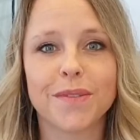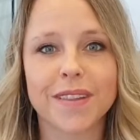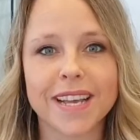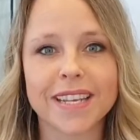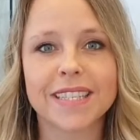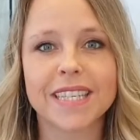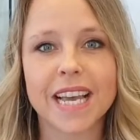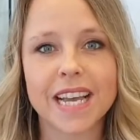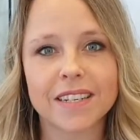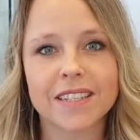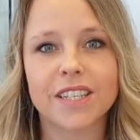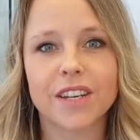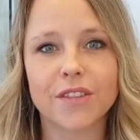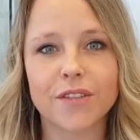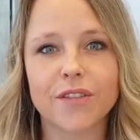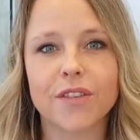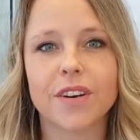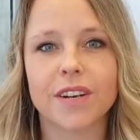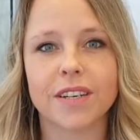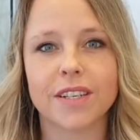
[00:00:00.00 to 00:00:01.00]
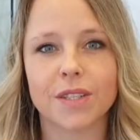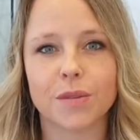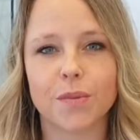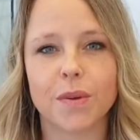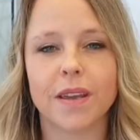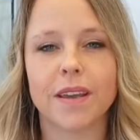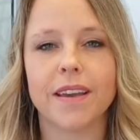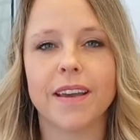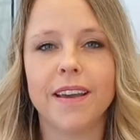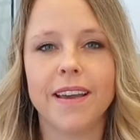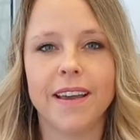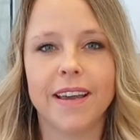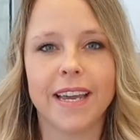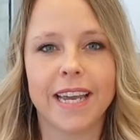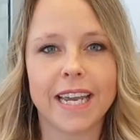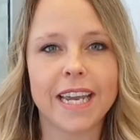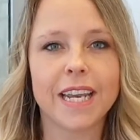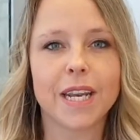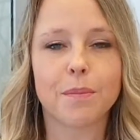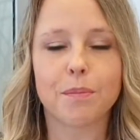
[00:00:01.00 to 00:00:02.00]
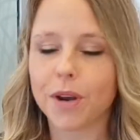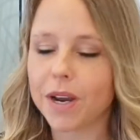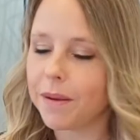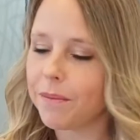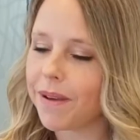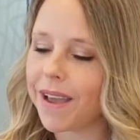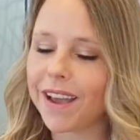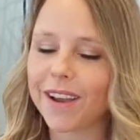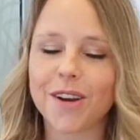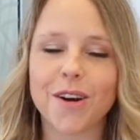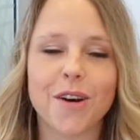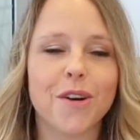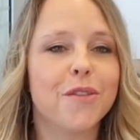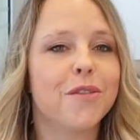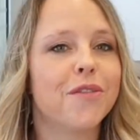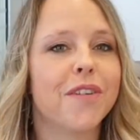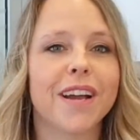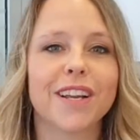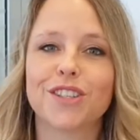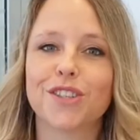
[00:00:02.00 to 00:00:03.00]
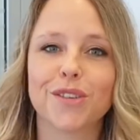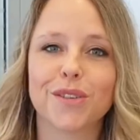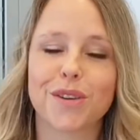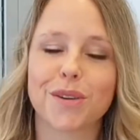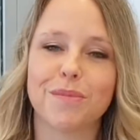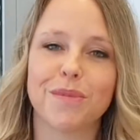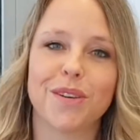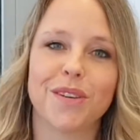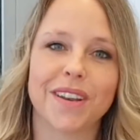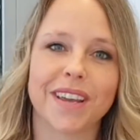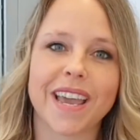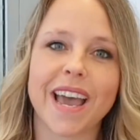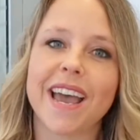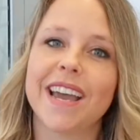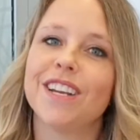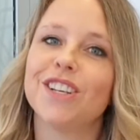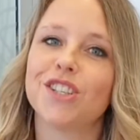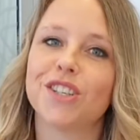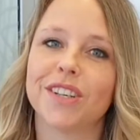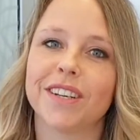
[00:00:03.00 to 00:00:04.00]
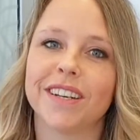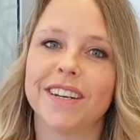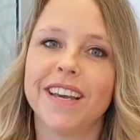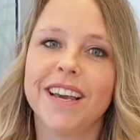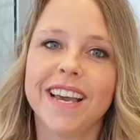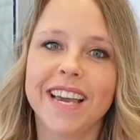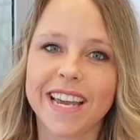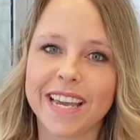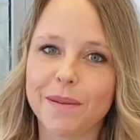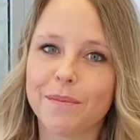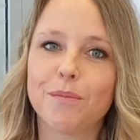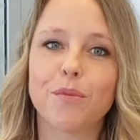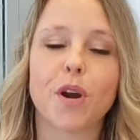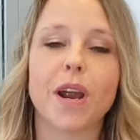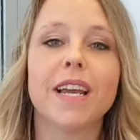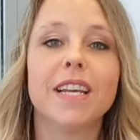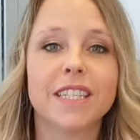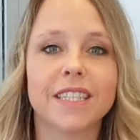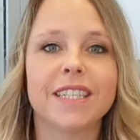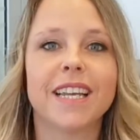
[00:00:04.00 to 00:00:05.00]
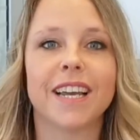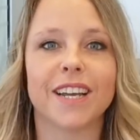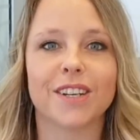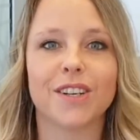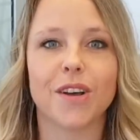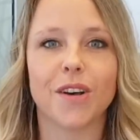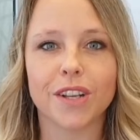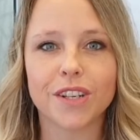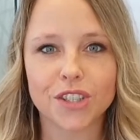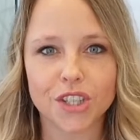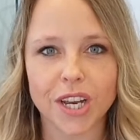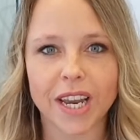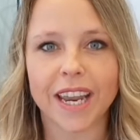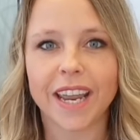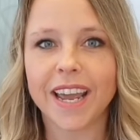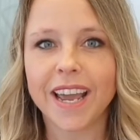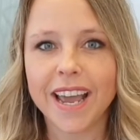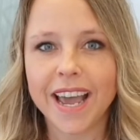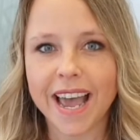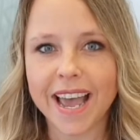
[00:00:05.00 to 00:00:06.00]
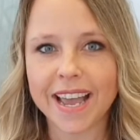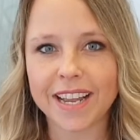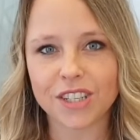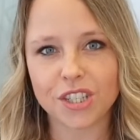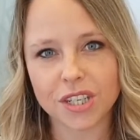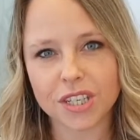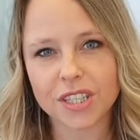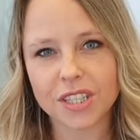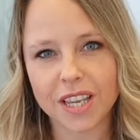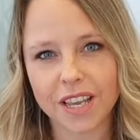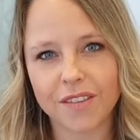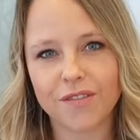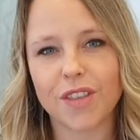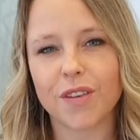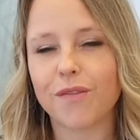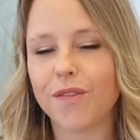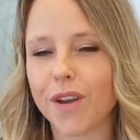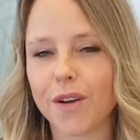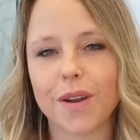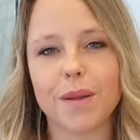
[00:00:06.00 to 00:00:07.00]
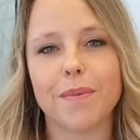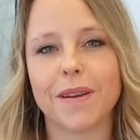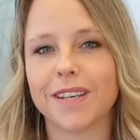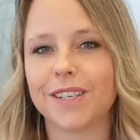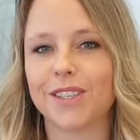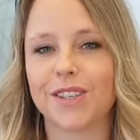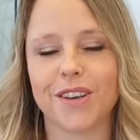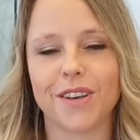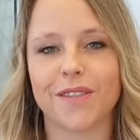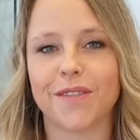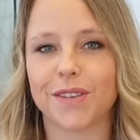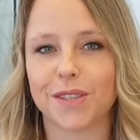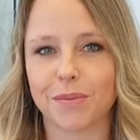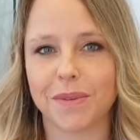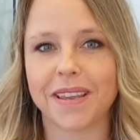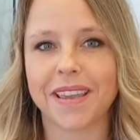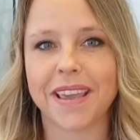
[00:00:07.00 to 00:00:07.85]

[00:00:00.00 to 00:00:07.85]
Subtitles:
and that's our difference. We're here to bring back old-fashioned communication, embrace technology, and just give the very best service we